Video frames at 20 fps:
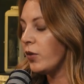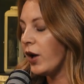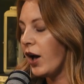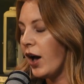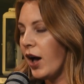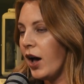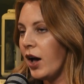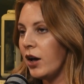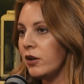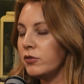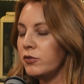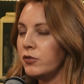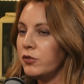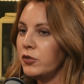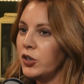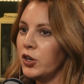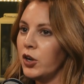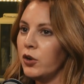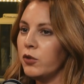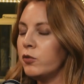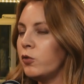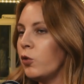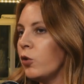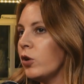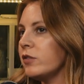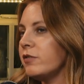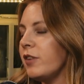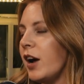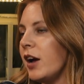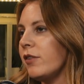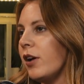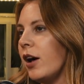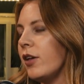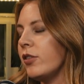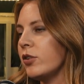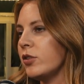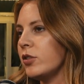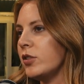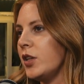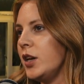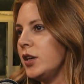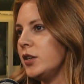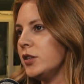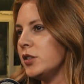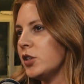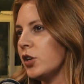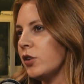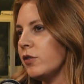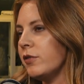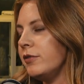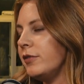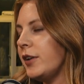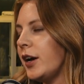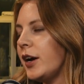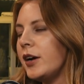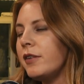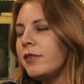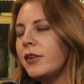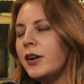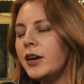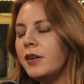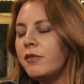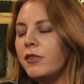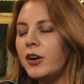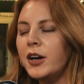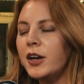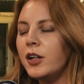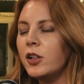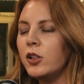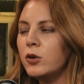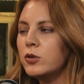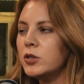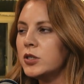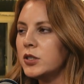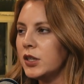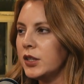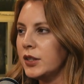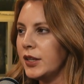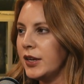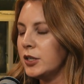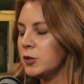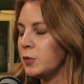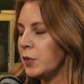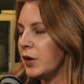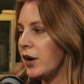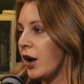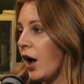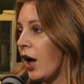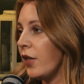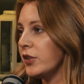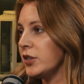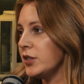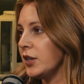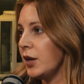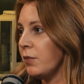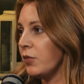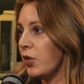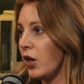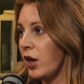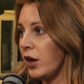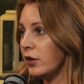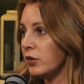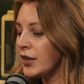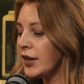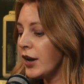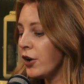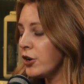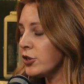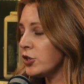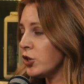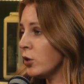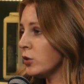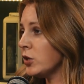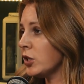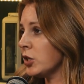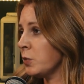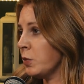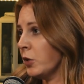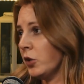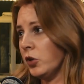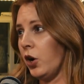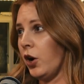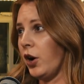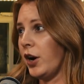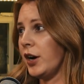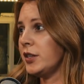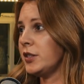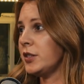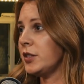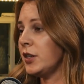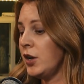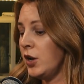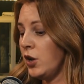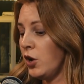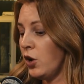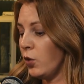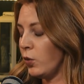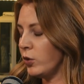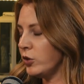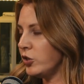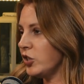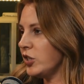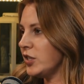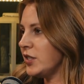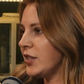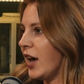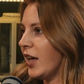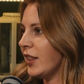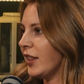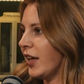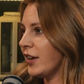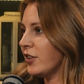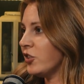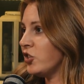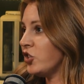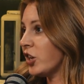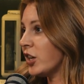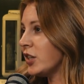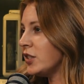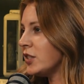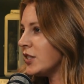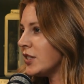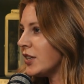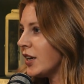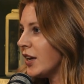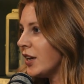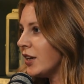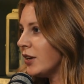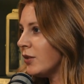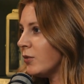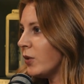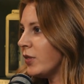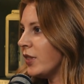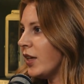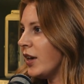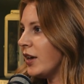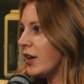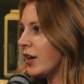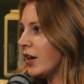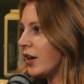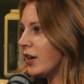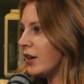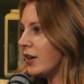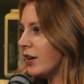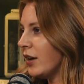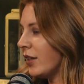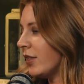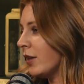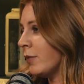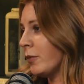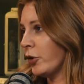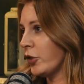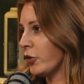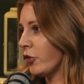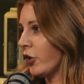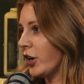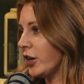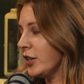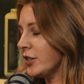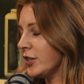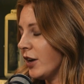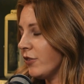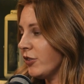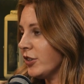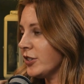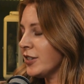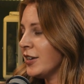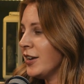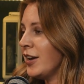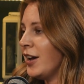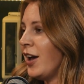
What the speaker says: have, 4 or 5 other things that are very, very, very closely linked, but not the same thing. Keratosis pilaris, which is that like chicken skin when they get, I think both of our kids have this